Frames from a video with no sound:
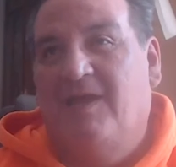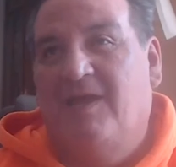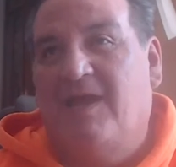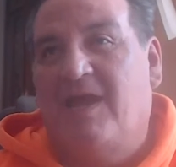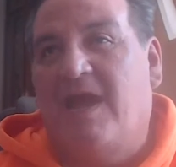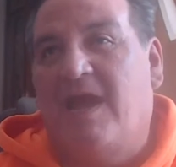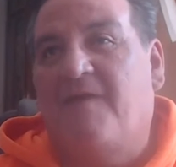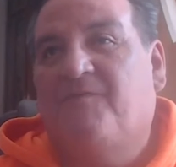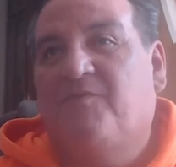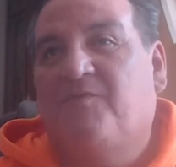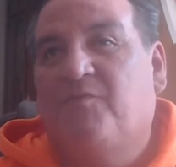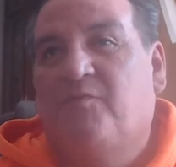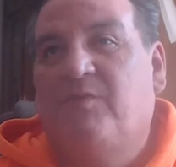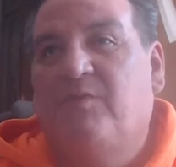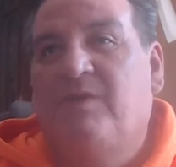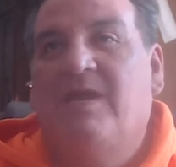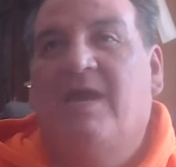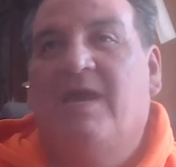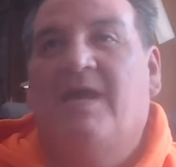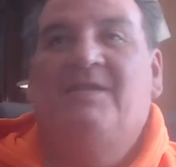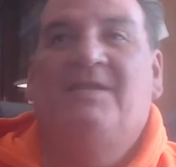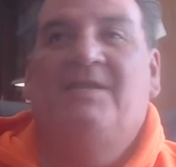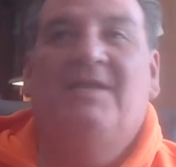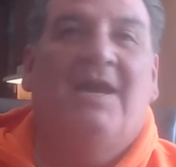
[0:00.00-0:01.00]
After we
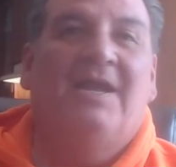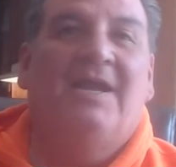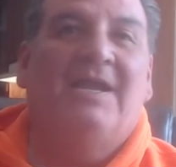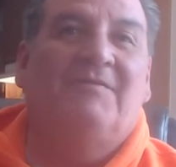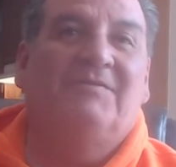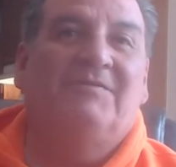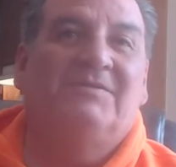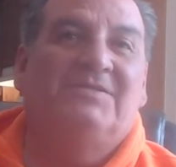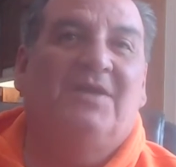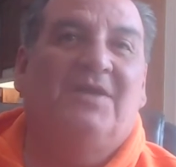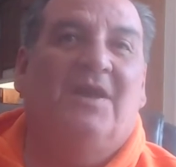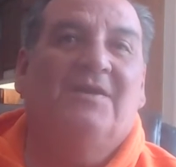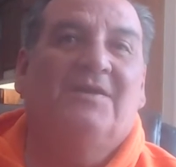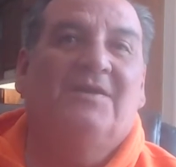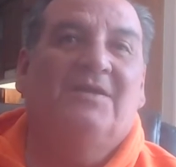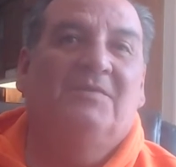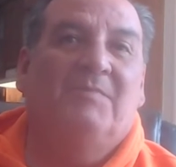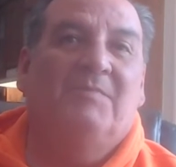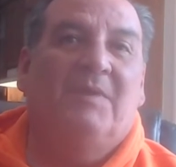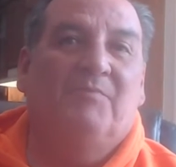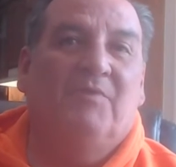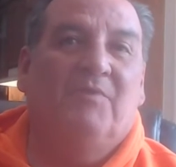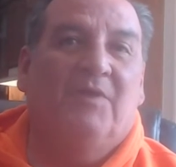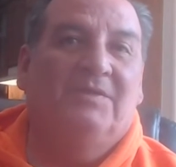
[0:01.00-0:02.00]
got done, I was talking to
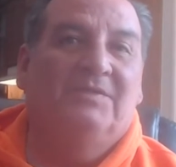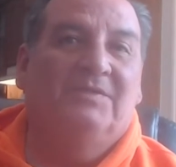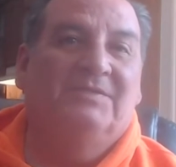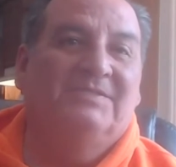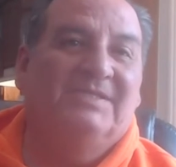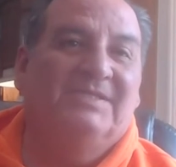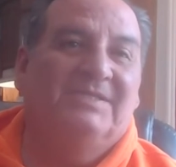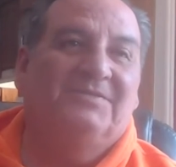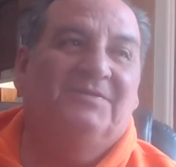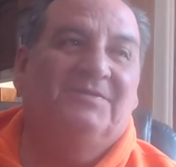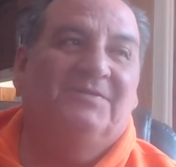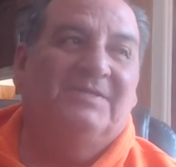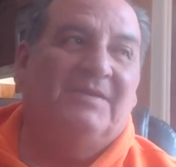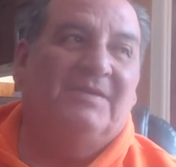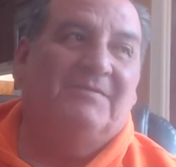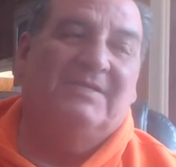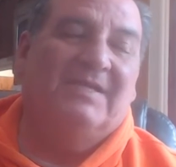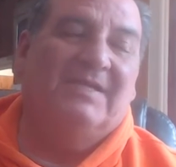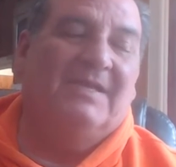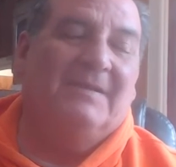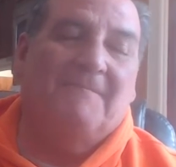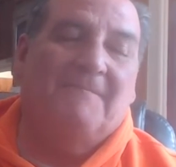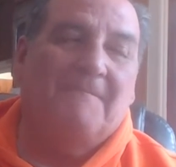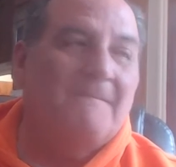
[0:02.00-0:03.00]
my brothers and sisters. I was
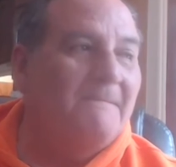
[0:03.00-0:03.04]
like,